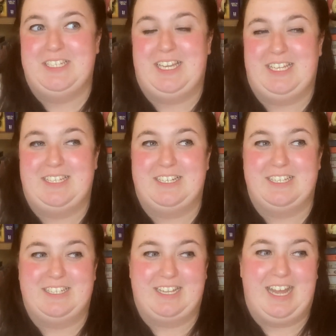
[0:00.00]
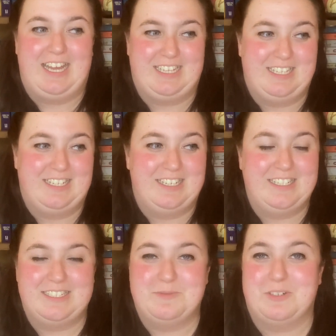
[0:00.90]
And then I had it and I
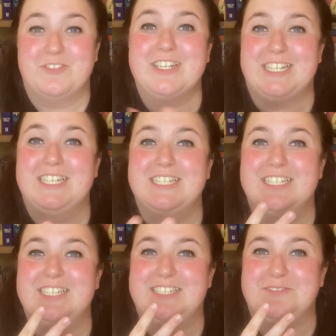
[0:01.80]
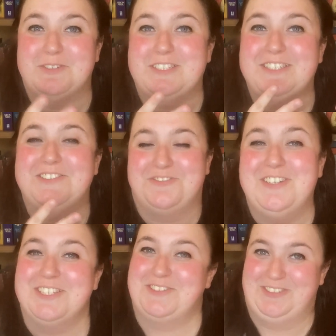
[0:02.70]
didn't want to read it because it wasn't the
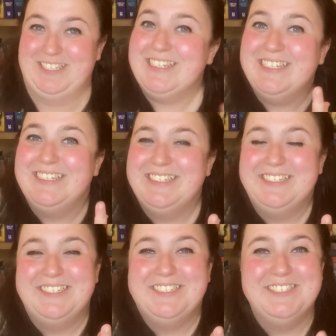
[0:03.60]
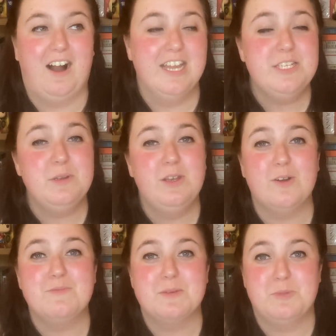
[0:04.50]
first one. I do a lot
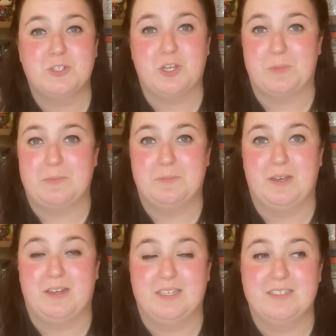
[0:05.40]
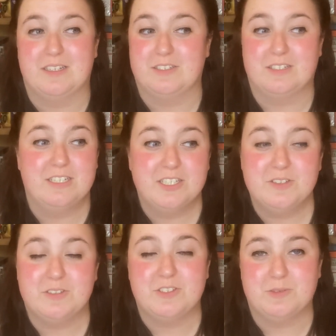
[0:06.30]
of my book shopping blind. I certainly
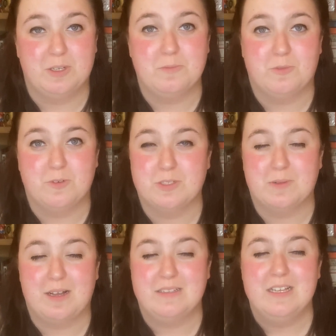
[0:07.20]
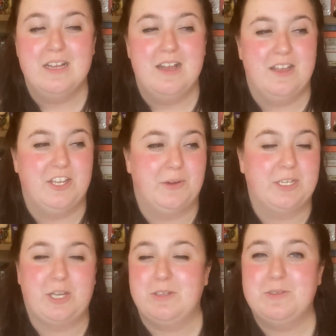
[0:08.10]
used to do a lot more as well. You know, I
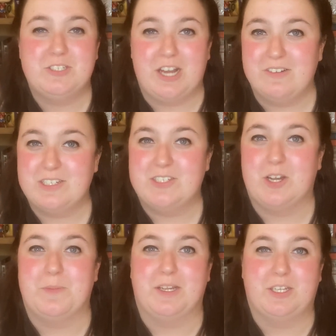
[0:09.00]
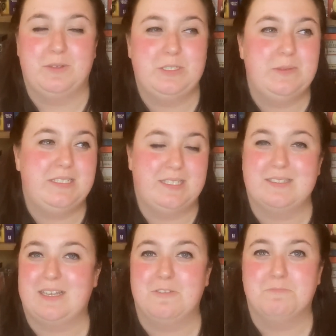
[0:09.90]
go into a charity shop, I go into a
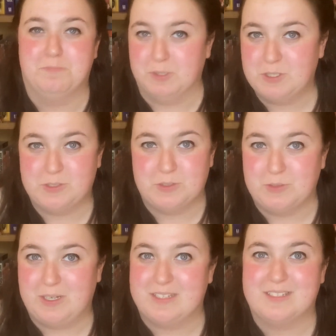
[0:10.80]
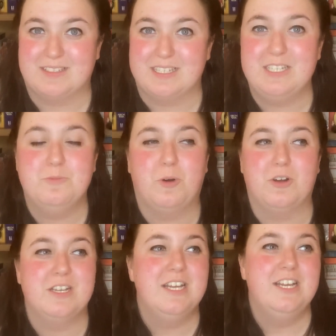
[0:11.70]
discount bookstore and see
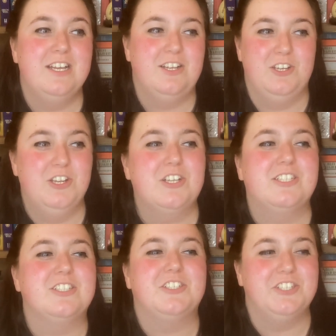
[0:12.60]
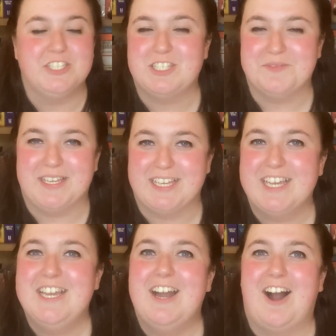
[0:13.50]
what looks good to me.
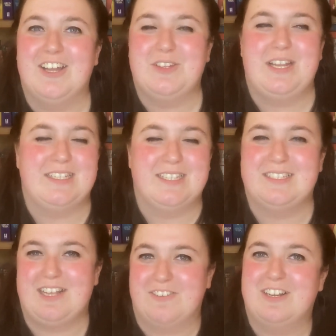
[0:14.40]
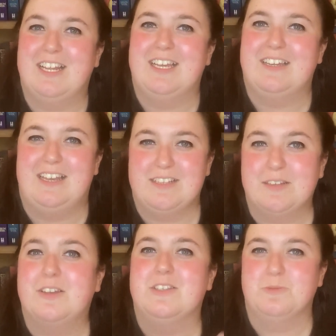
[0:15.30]
I don't necessarily, unless
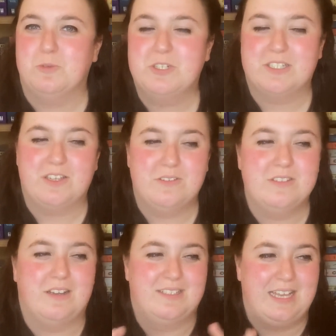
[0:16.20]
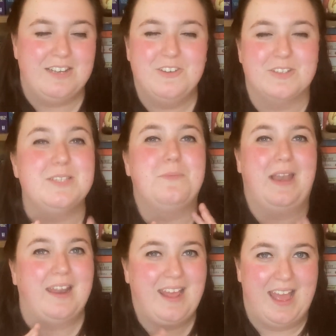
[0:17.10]
I'm going to Waterstones, I tend not to
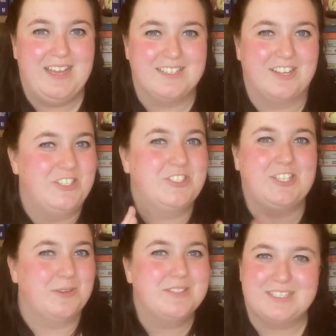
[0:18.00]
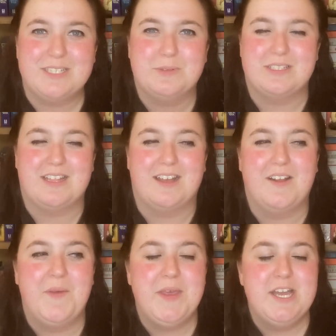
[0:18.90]
plan ahead. I just go and see what's there.
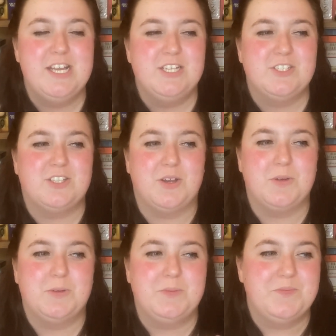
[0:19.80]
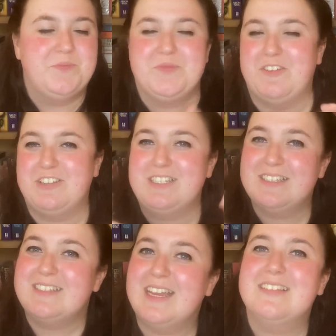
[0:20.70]
So if it
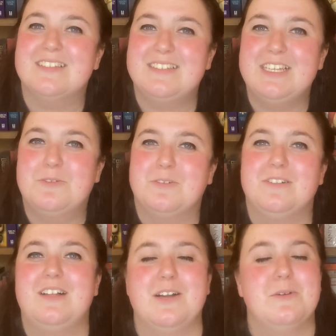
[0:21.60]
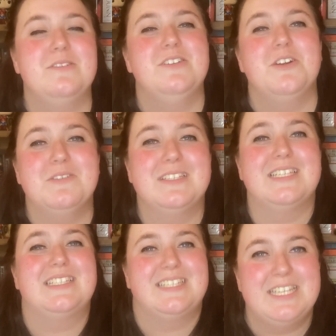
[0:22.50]
doesn't say it's a sequel, I won't know it's a
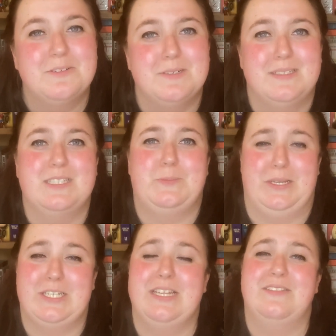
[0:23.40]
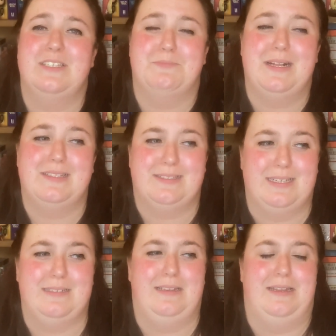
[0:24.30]
sequel, especially if there's bad
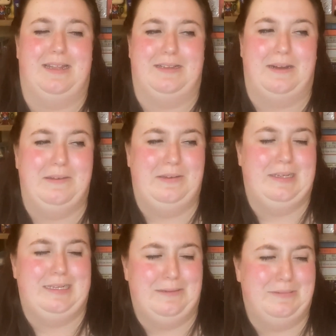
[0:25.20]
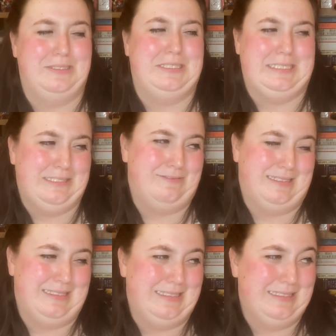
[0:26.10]
signal and I can't look it up on
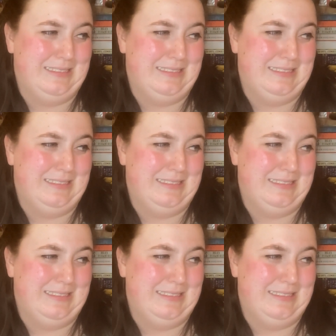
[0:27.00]
Goodreads.